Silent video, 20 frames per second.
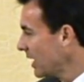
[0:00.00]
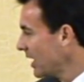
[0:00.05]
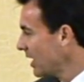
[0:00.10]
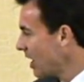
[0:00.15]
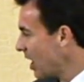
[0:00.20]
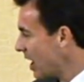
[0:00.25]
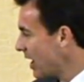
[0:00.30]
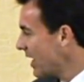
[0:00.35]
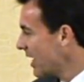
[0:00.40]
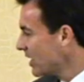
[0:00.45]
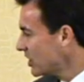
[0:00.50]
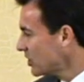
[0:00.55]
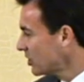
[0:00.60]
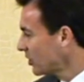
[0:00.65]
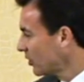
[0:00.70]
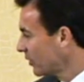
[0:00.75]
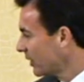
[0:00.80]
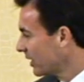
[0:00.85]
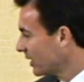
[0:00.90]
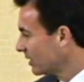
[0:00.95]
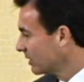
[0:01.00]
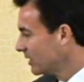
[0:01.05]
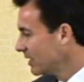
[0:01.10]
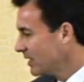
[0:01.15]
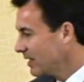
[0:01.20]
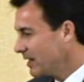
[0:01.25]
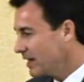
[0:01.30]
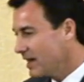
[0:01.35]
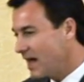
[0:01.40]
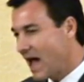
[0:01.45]
in our history.
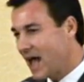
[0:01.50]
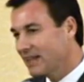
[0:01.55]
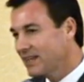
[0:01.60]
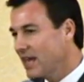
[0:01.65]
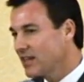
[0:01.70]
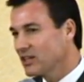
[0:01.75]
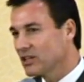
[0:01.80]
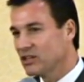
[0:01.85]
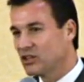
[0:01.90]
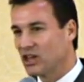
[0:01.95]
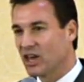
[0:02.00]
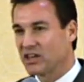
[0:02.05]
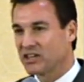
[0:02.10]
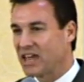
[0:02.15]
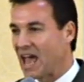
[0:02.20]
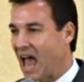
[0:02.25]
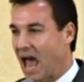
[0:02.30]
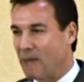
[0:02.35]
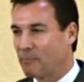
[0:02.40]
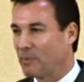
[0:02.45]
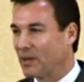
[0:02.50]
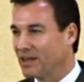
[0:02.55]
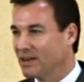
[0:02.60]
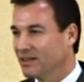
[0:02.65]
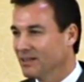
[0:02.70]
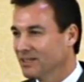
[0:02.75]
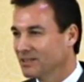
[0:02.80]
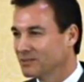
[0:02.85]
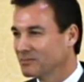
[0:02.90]
That doesn't just happen.